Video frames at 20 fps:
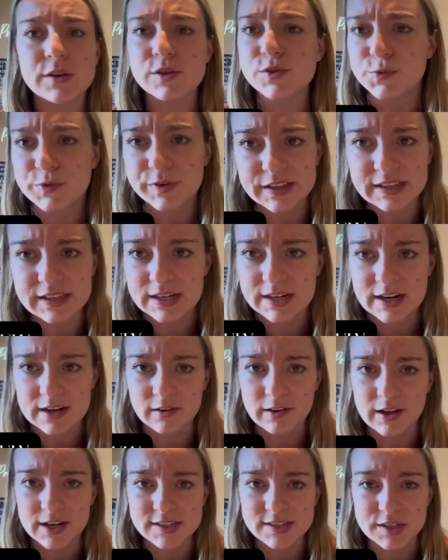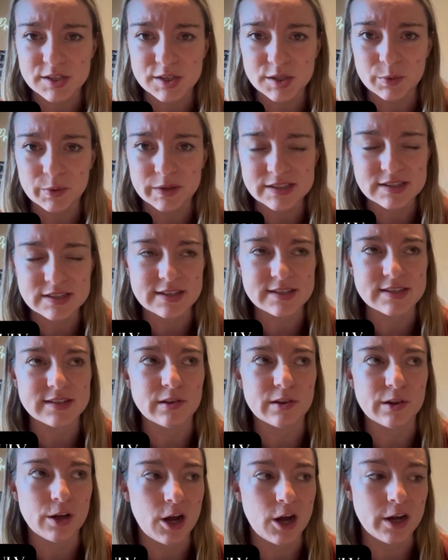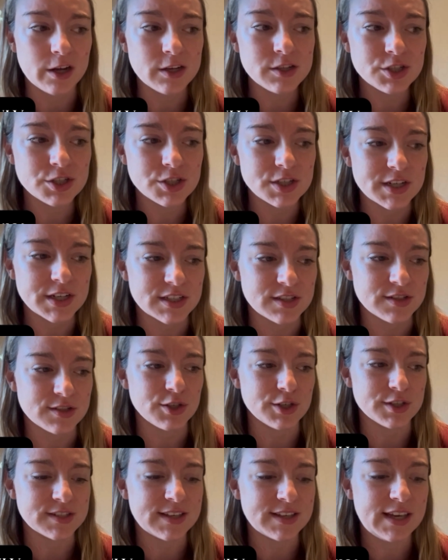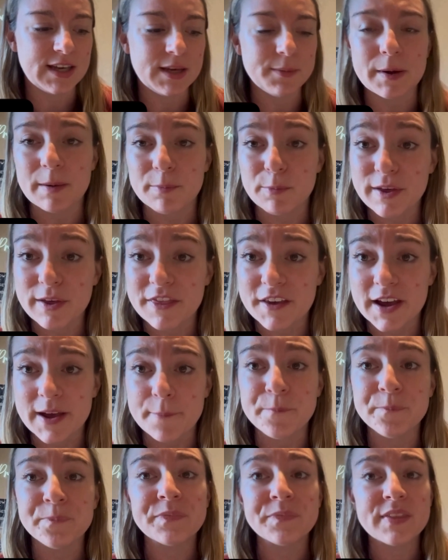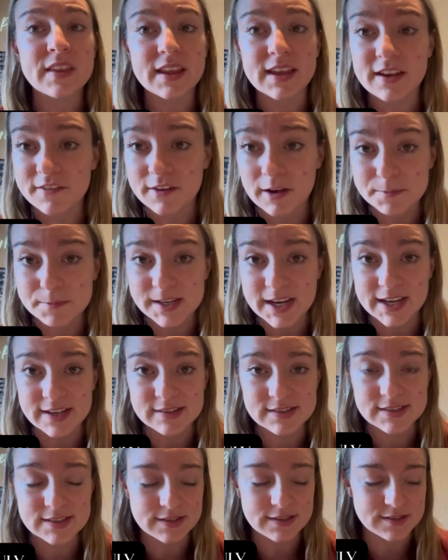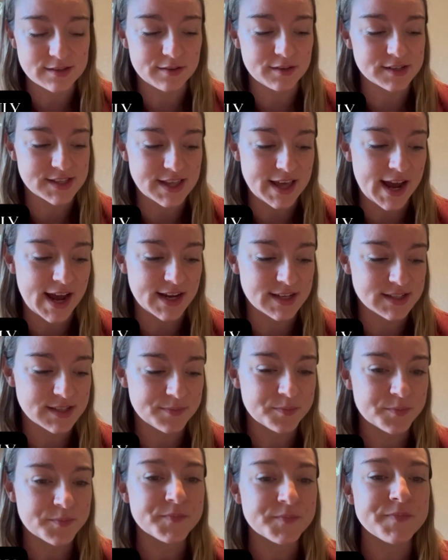There's really not a lot to do once it's launched, is just keep up with it, give updates. So there's that.